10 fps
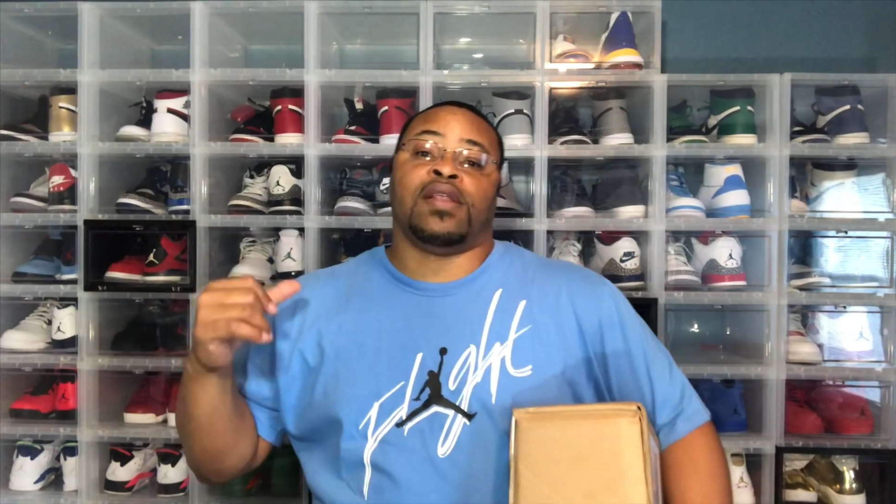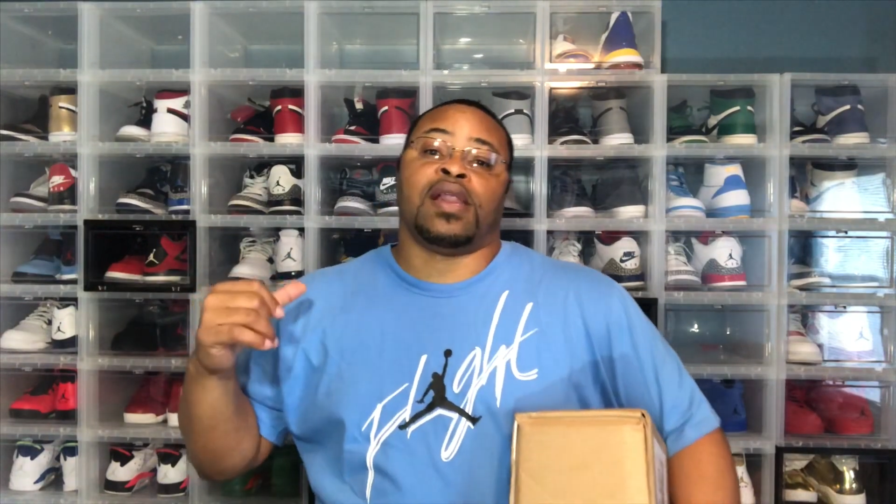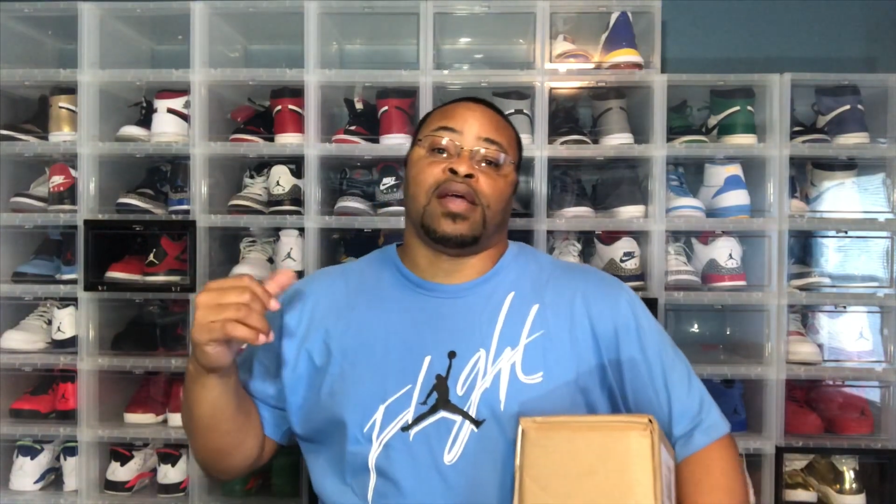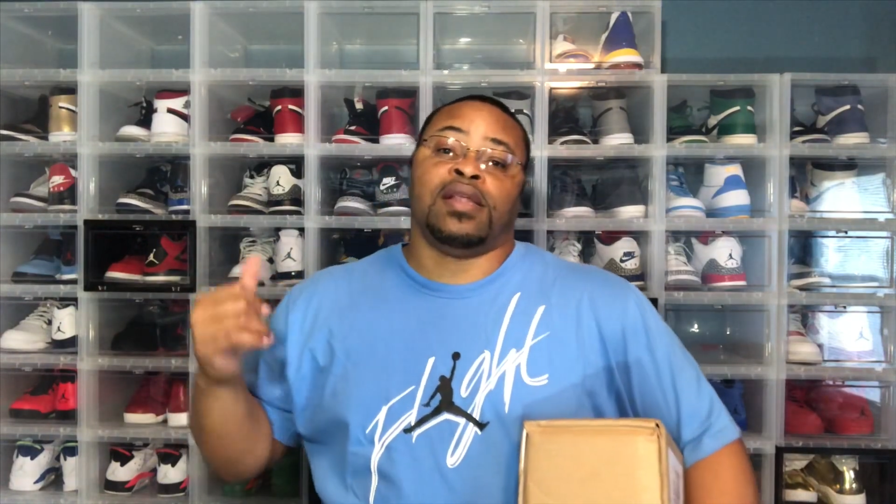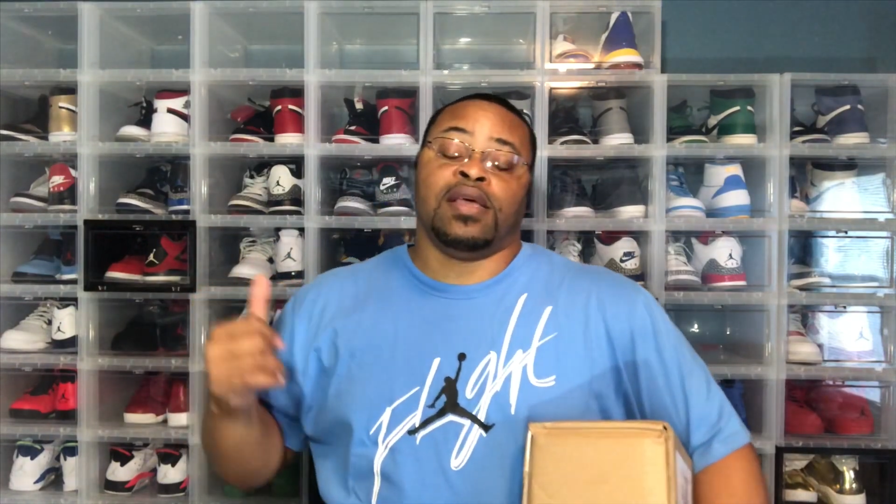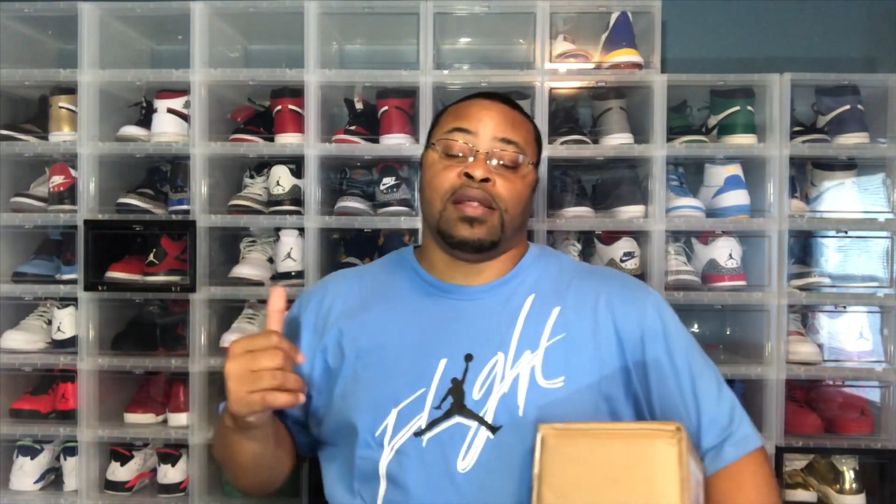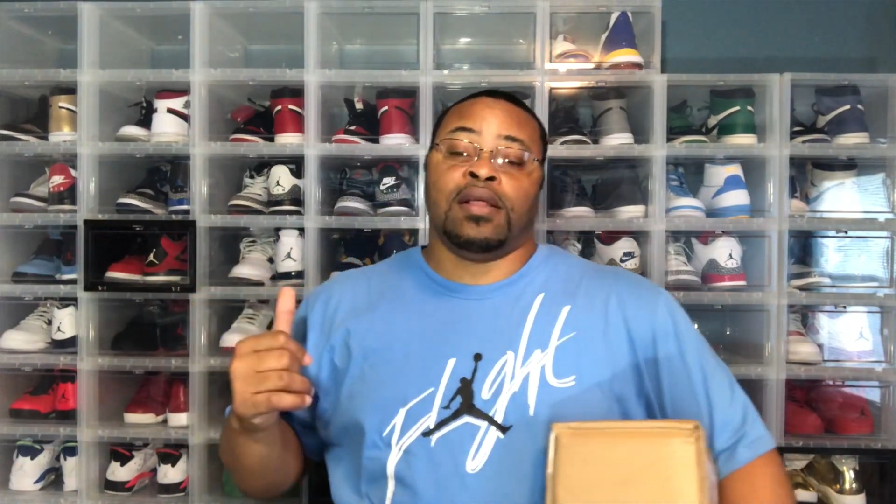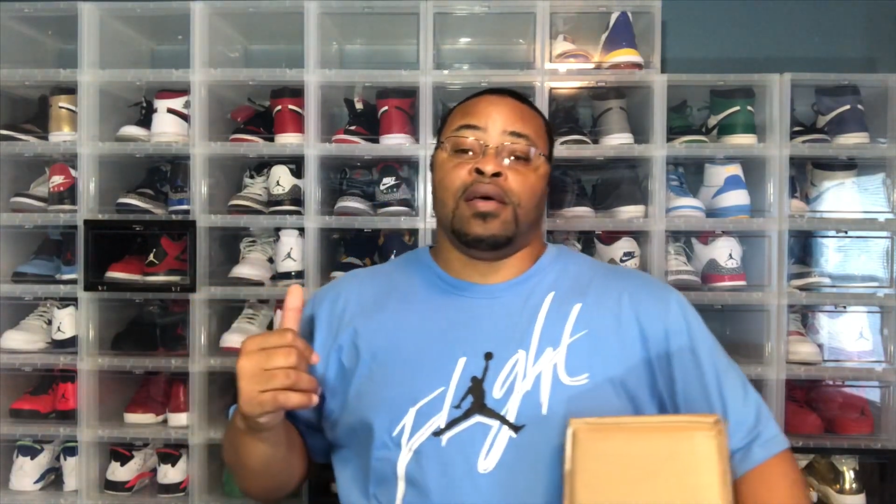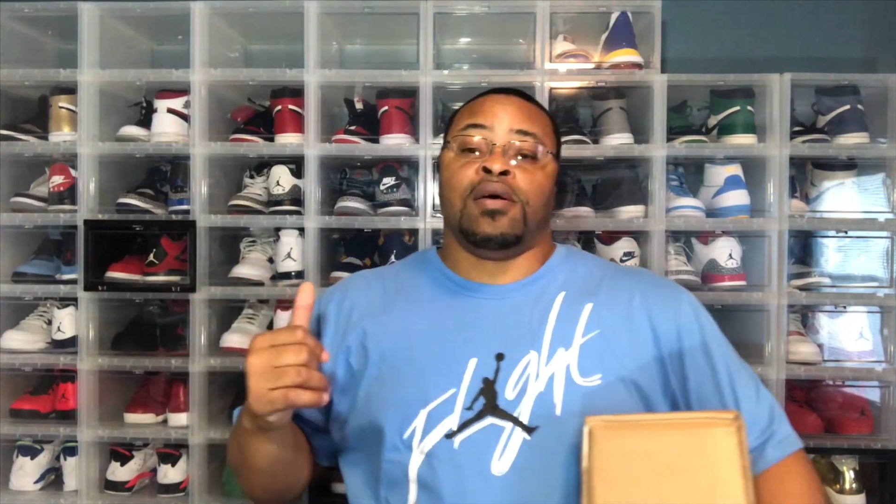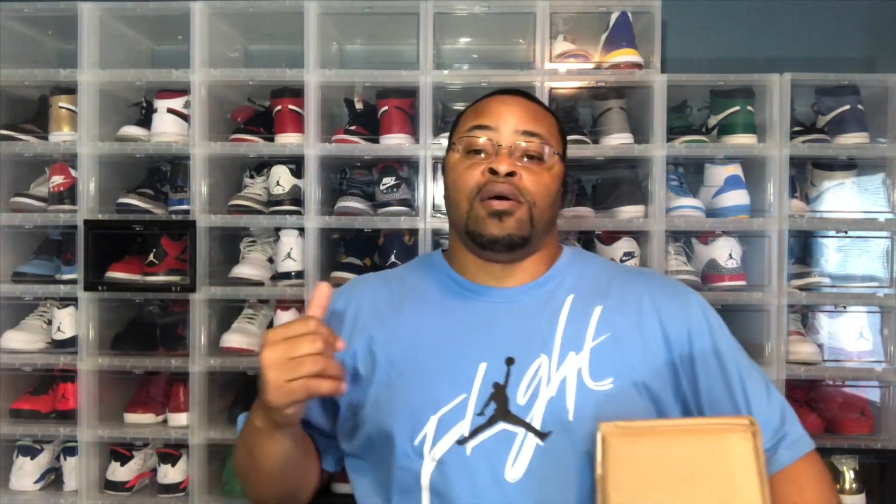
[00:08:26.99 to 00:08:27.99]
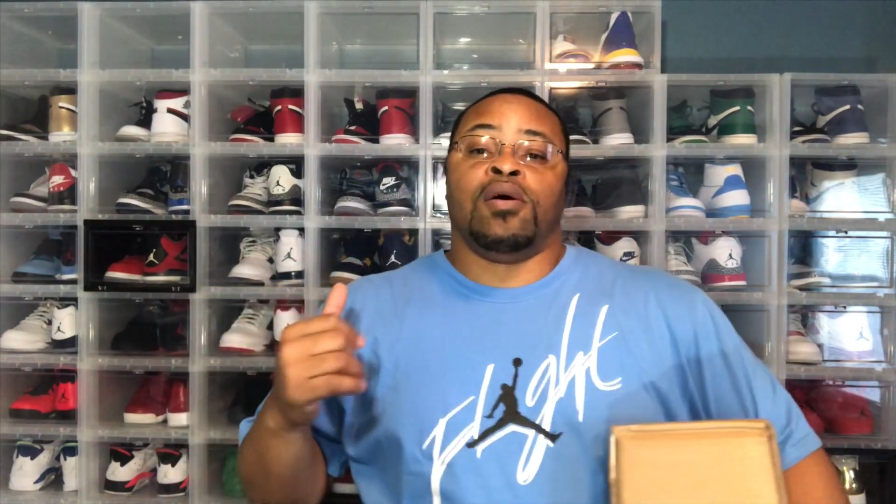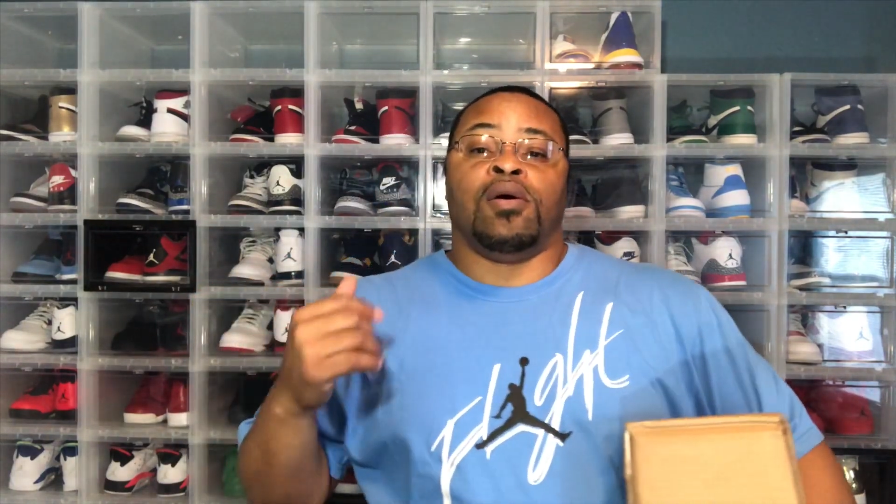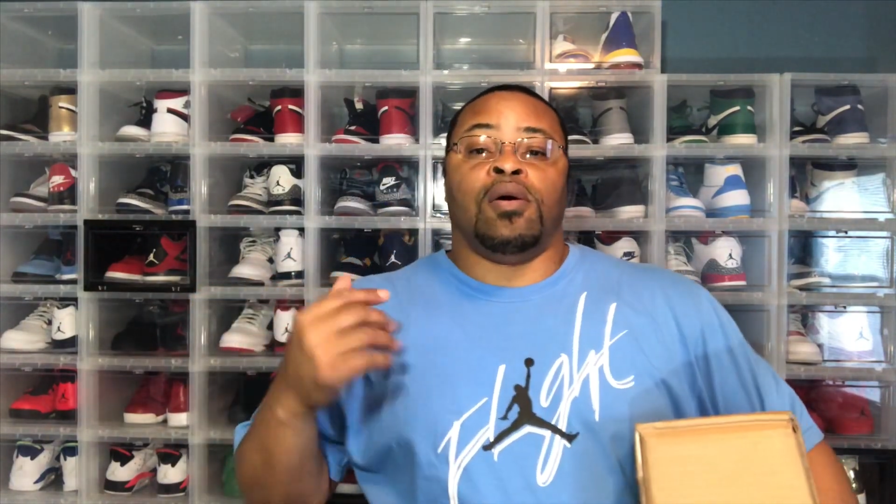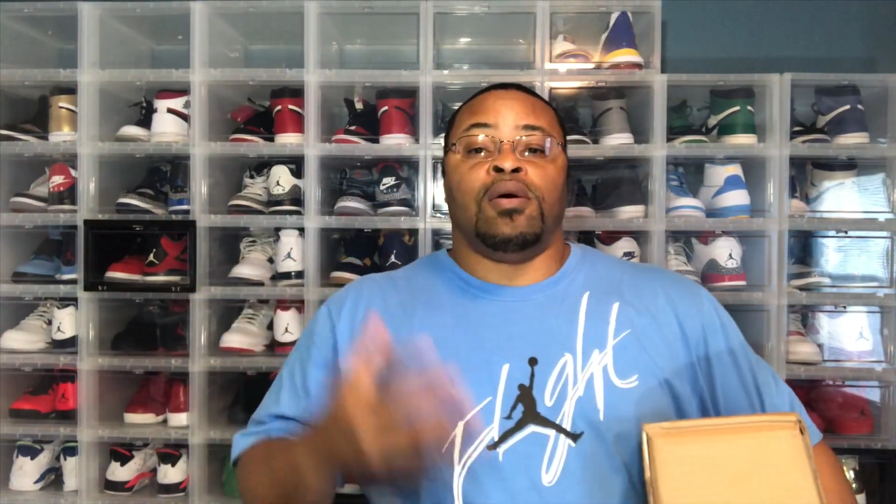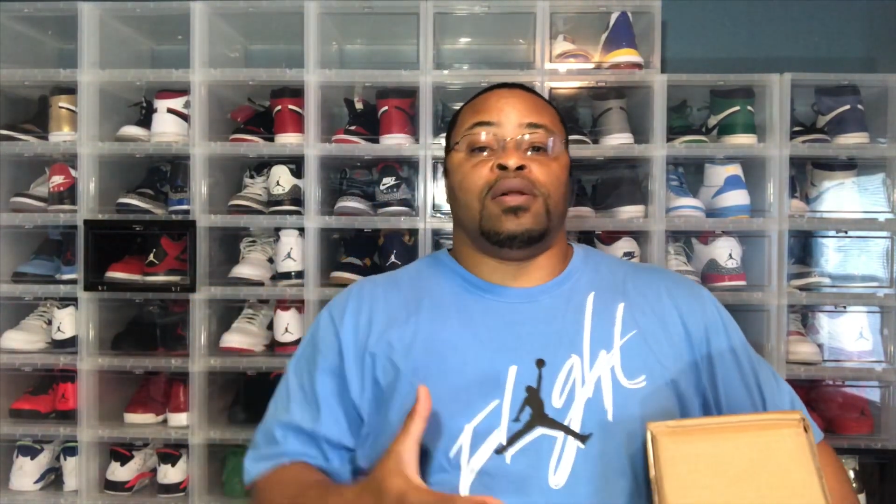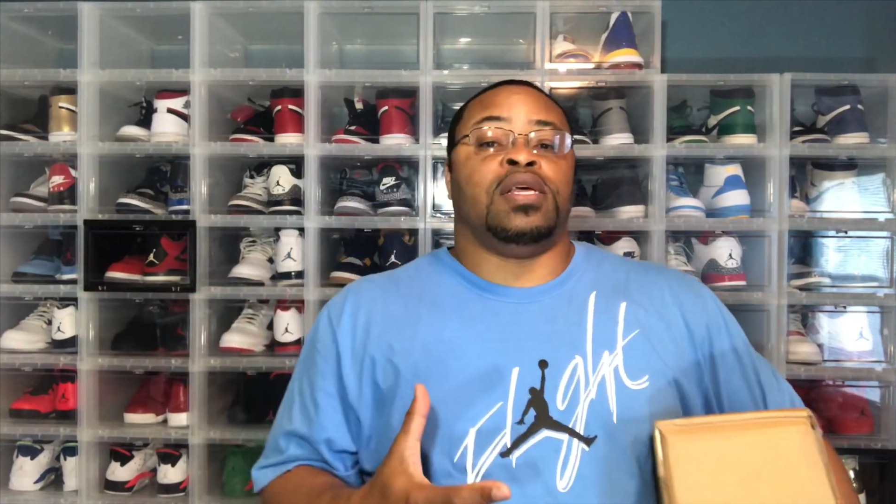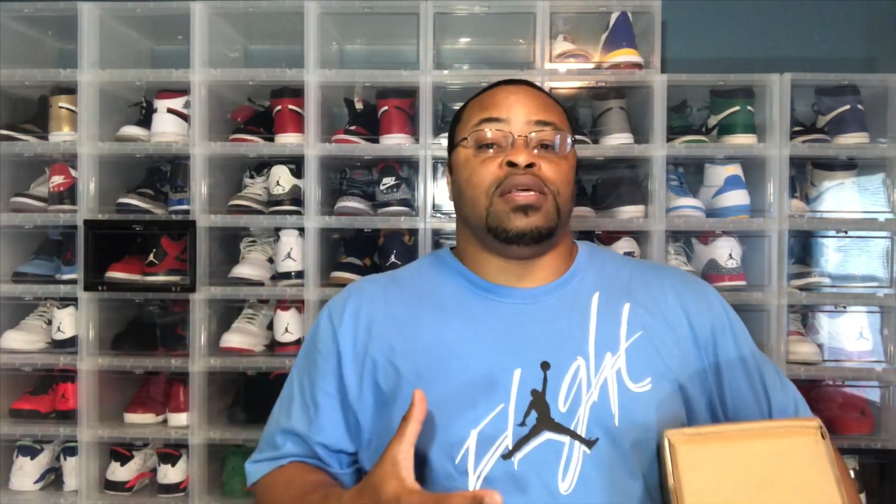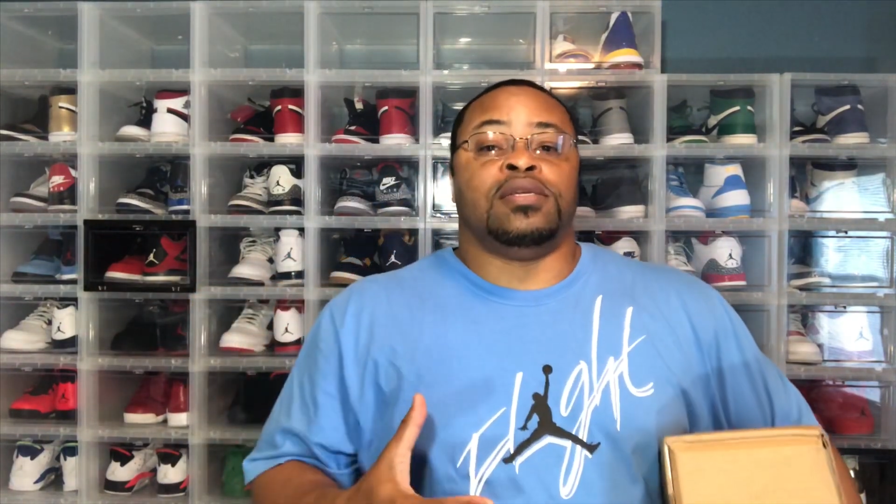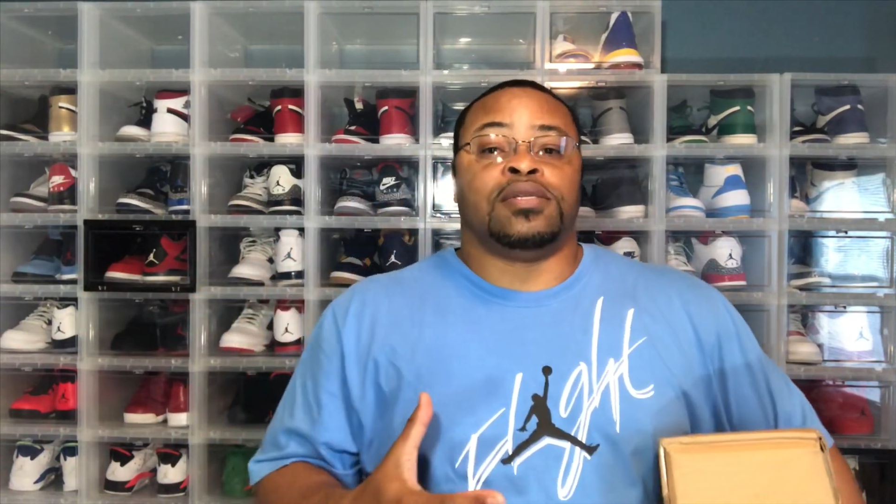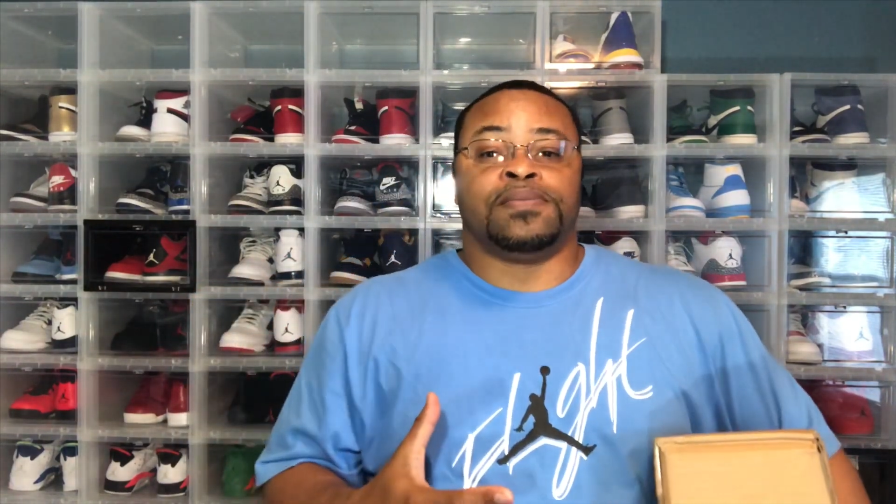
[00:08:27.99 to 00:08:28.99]
that I did on
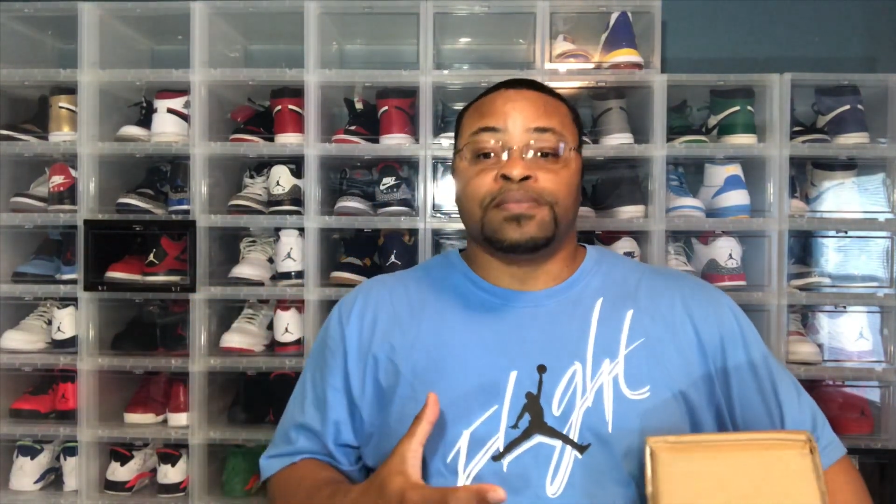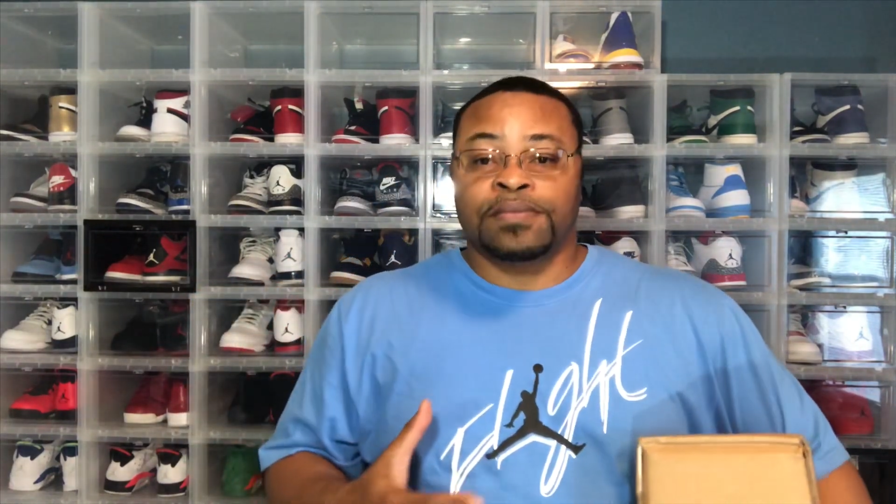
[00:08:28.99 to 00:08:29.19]
these.